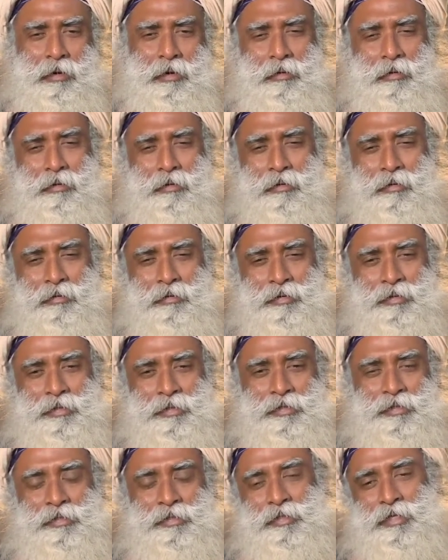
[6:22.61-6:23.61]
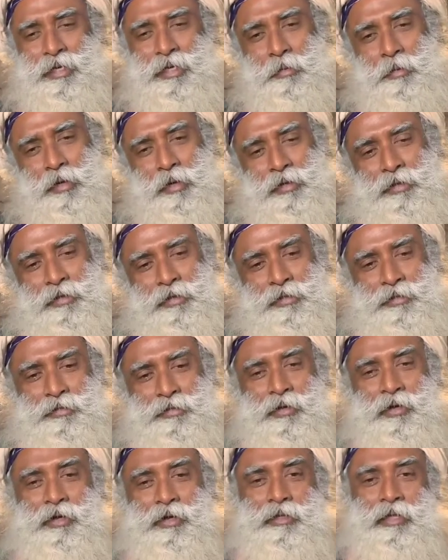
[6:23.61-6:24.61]
oh, this is, come on, this
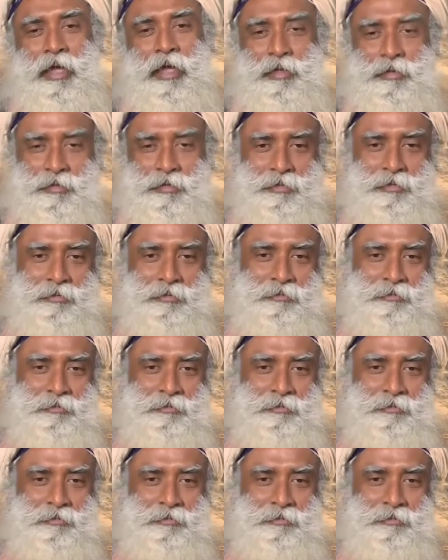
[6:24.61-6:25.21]
or that.